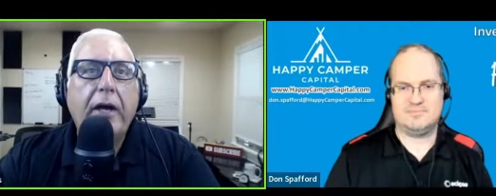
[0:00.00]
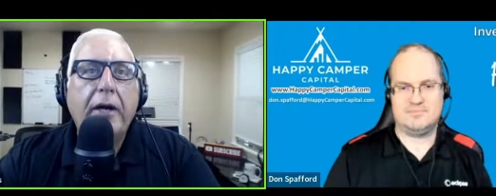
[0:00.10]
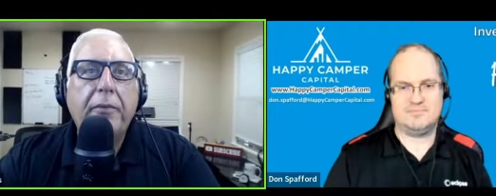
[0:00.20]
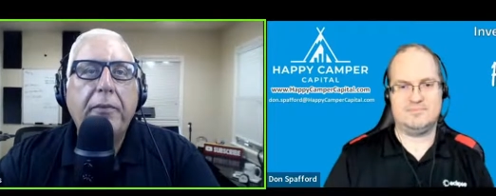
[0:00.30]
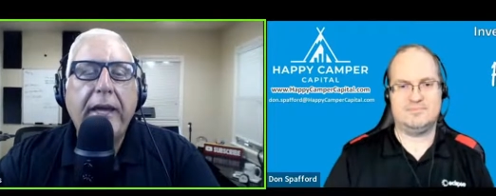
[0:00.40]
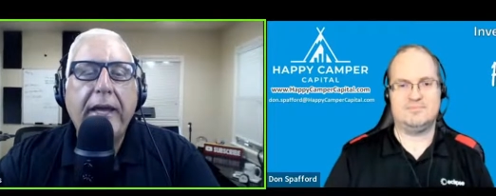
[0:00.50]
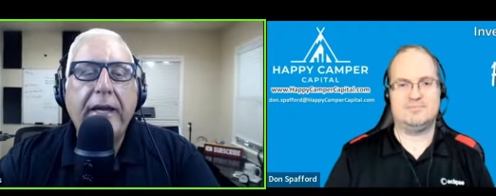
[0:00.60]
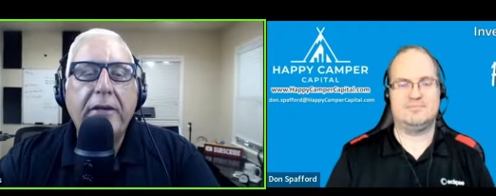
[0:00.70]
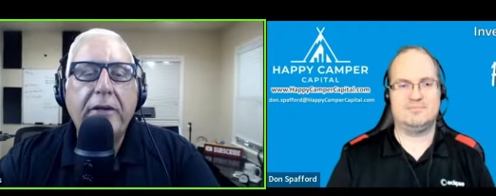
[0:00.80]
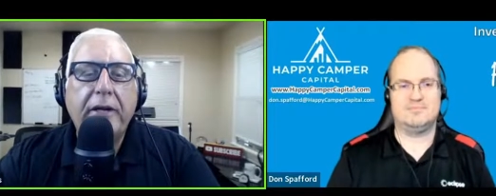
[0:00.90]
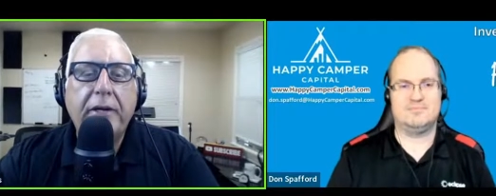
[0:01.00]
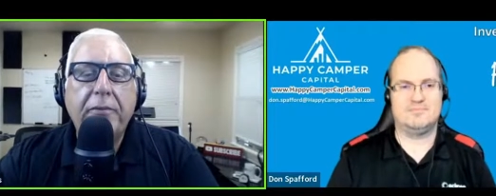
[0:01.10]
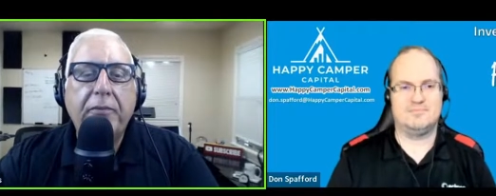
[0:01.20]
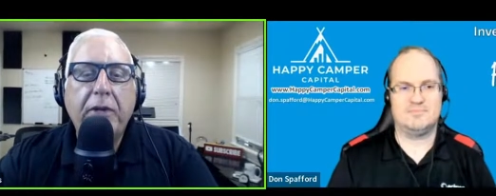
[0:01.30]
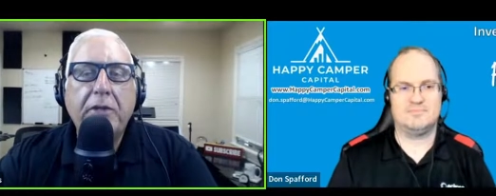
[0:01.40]
Speaker 1: Um, and
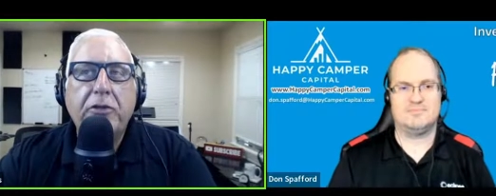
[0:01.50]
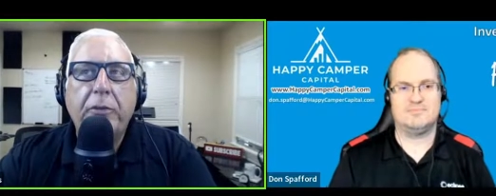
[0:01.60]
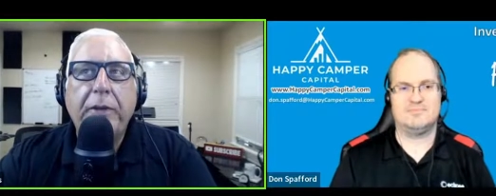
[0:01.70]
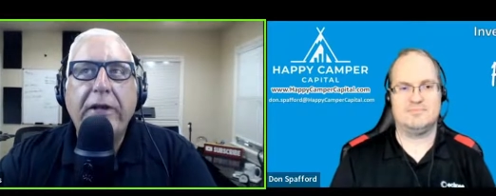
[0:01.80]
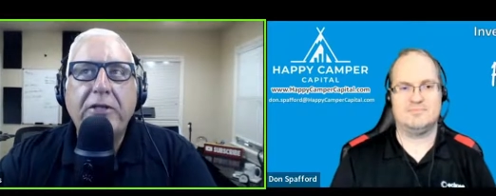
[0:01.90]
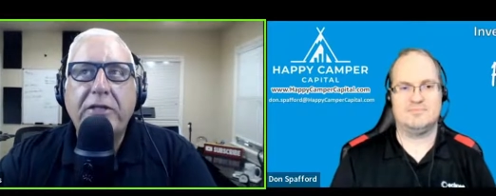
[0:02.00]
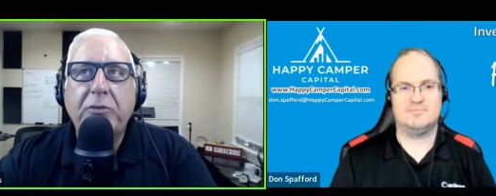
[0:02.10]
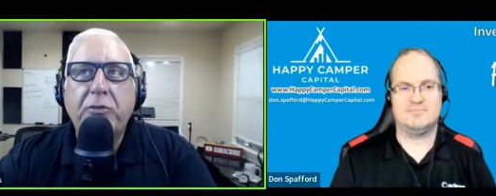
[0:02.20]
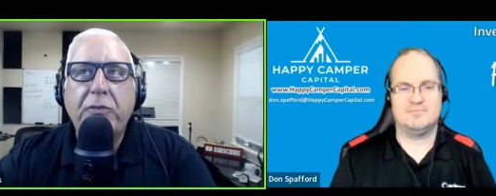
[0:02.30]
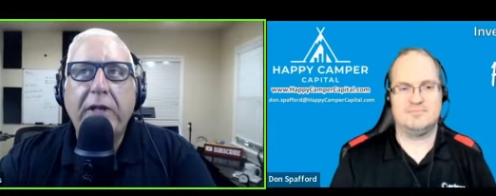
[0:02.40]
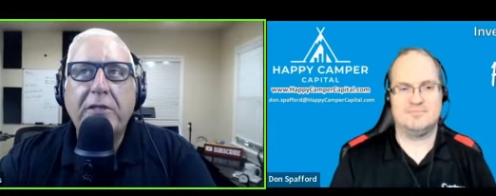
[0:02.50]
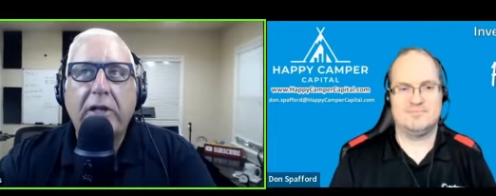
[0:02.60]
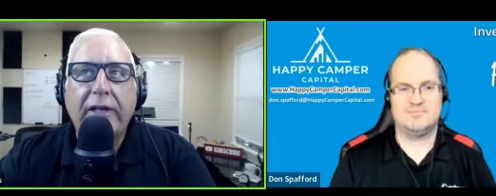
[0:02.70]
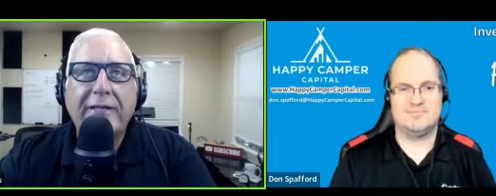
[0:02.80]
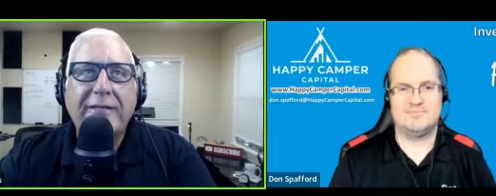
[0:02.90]
um, so to me, that just seems makes
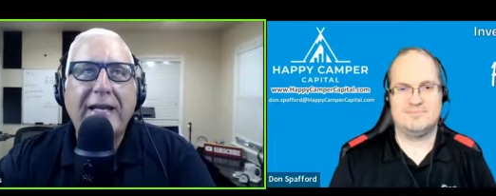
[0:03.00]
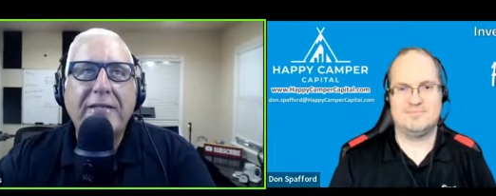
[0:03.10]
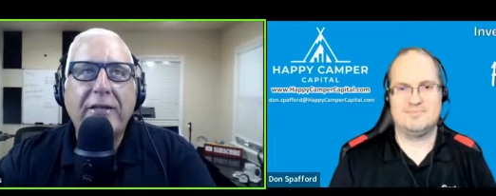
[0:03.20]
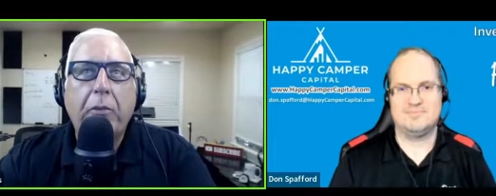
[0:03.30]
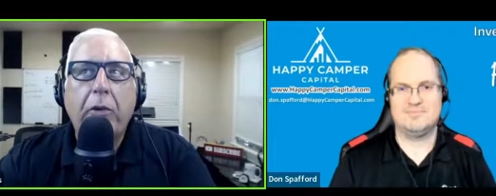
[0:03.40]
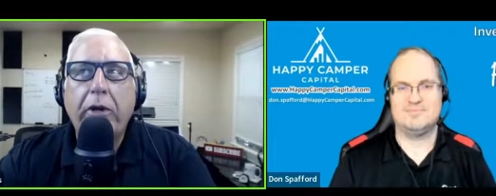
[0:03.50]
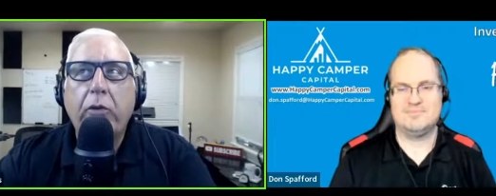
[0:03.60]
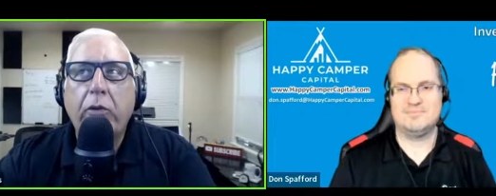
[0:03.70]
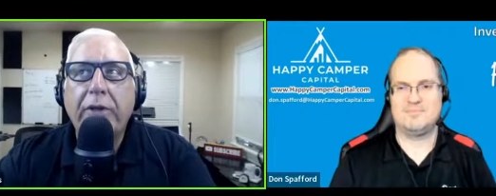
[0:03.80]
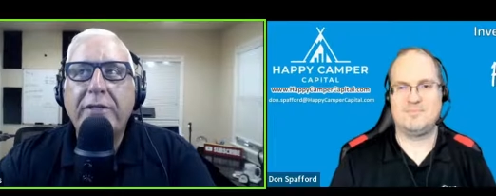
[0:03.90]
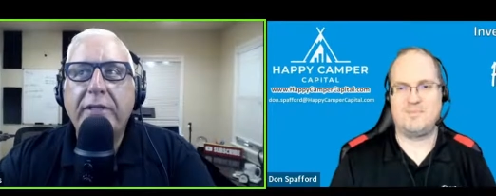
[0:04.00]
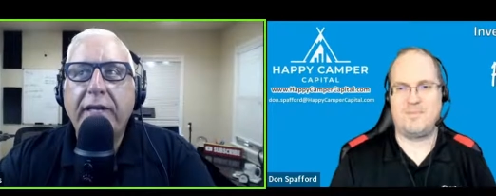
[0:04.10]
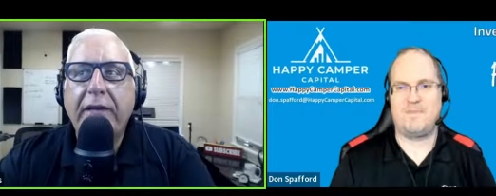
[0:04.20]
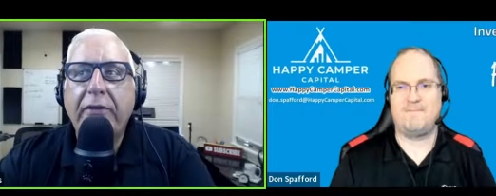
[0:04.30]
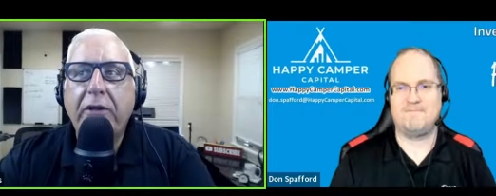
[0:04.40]
a lot of sense in the market we're in
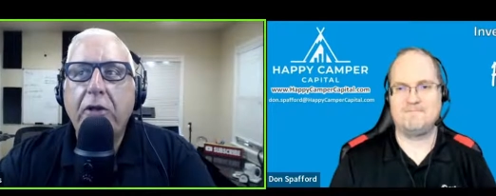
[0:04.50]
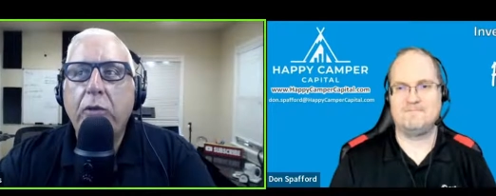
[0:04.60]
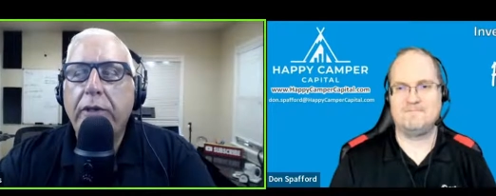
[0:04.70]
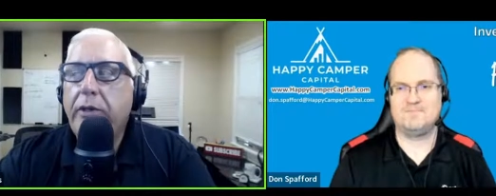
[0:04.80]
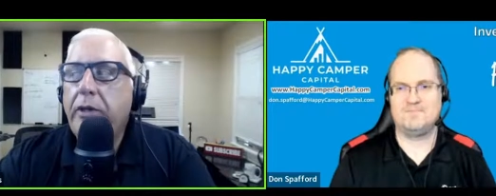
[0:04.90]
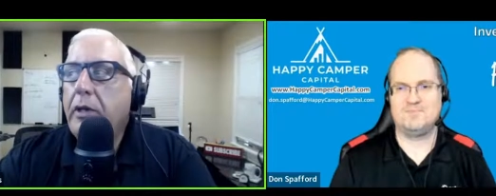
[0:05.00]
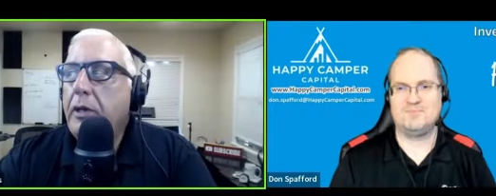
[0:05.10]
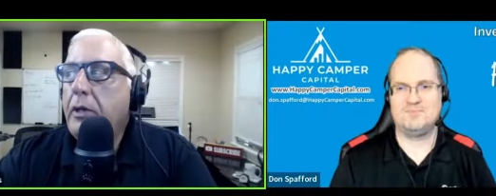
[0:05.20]
today that you would